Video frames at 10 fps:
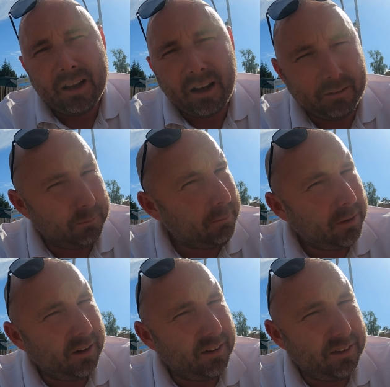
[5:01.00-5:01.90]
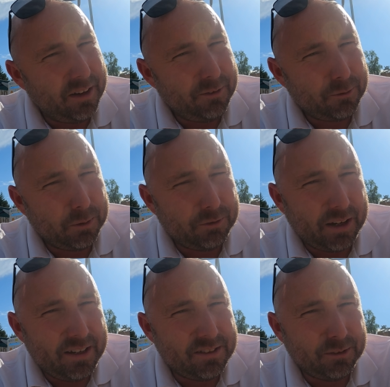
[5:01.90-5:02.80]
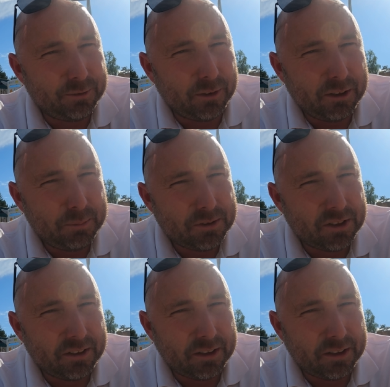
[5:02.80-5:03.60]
I remember I left with 85%